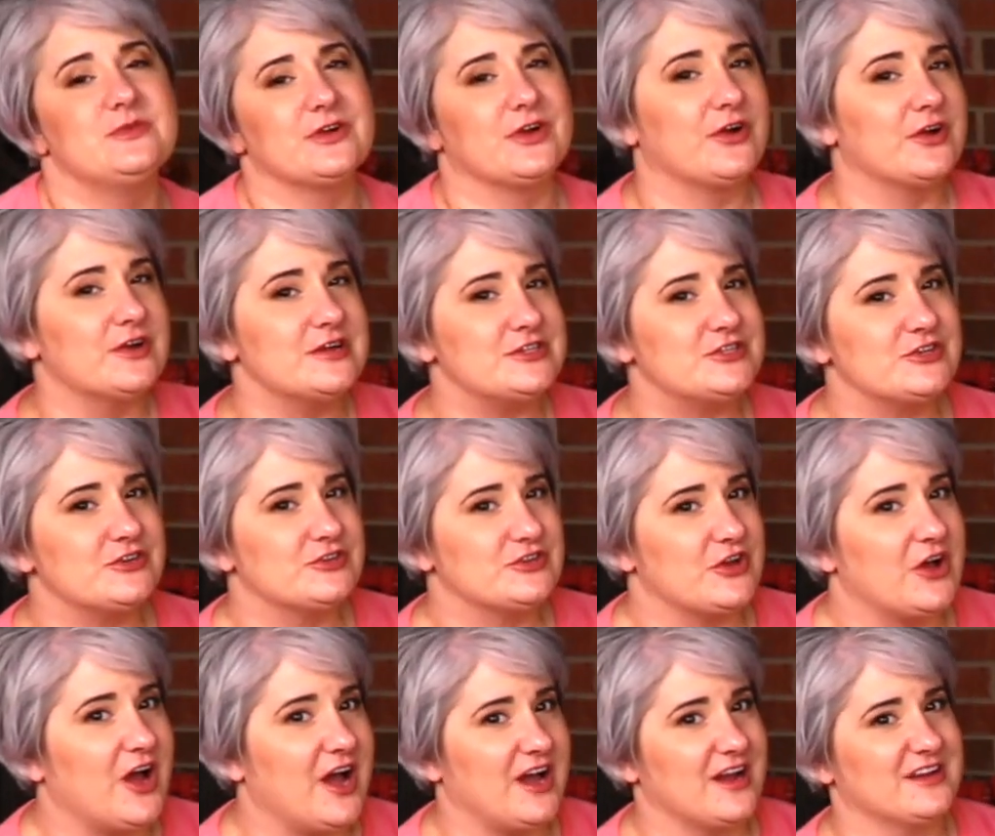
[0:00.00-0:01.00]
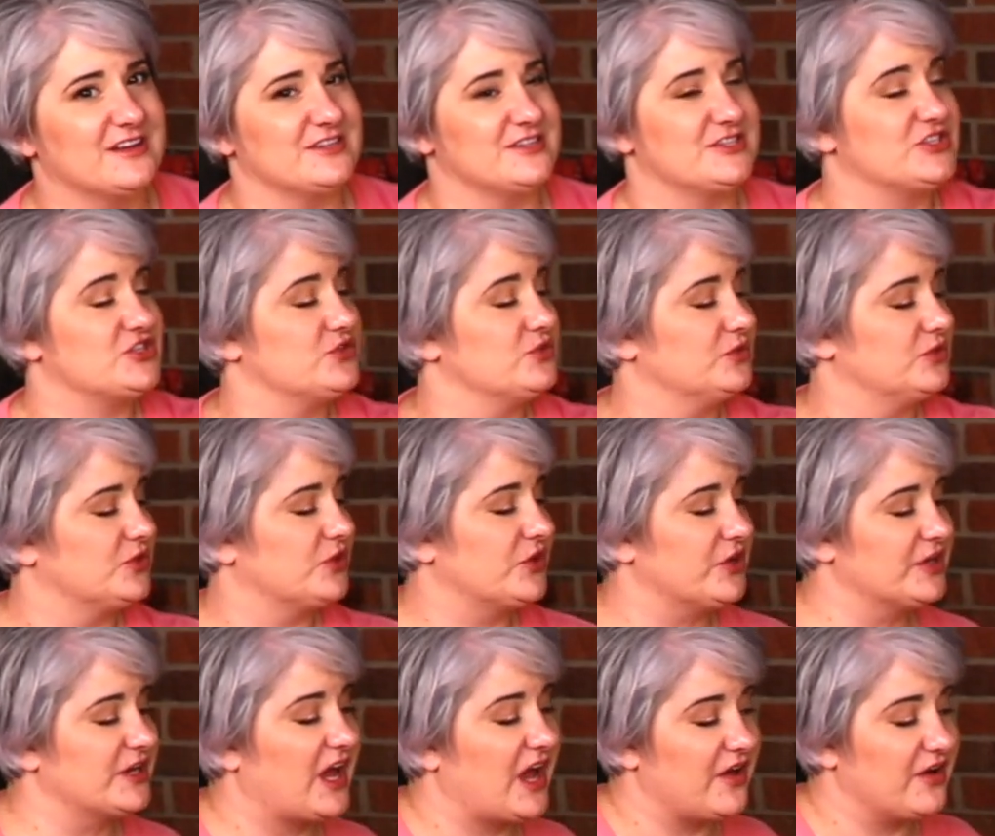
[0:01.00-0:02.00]
encourage your dog to
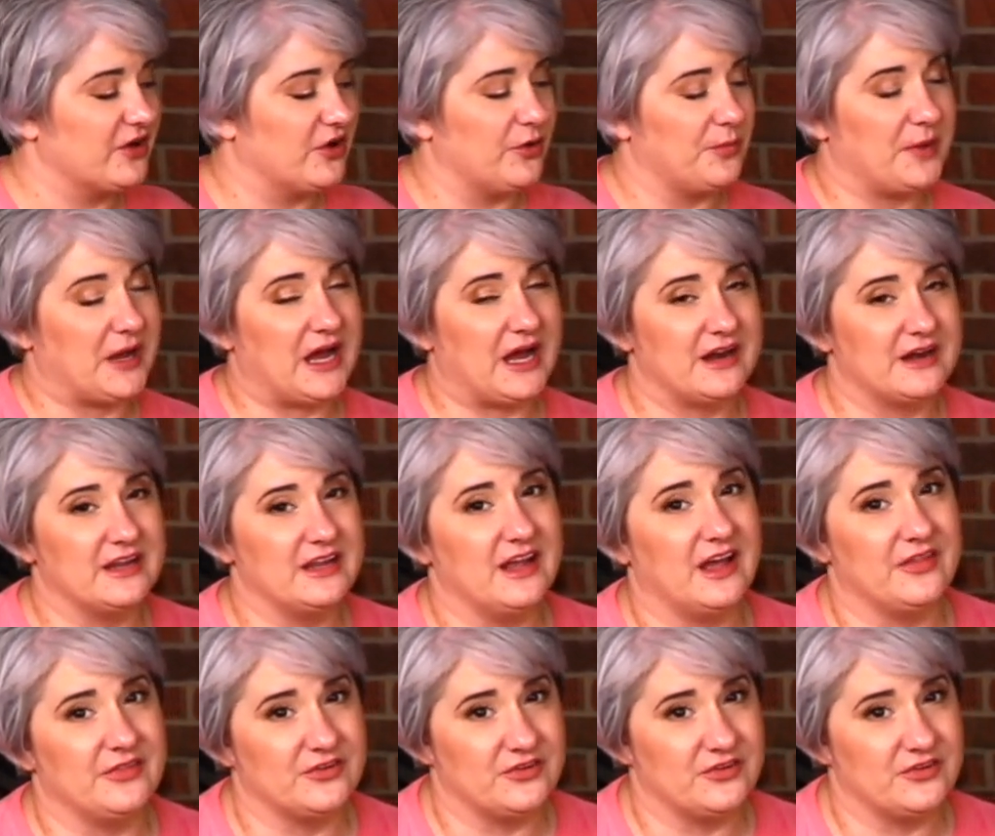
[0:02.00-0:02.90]
learn how to go potty on the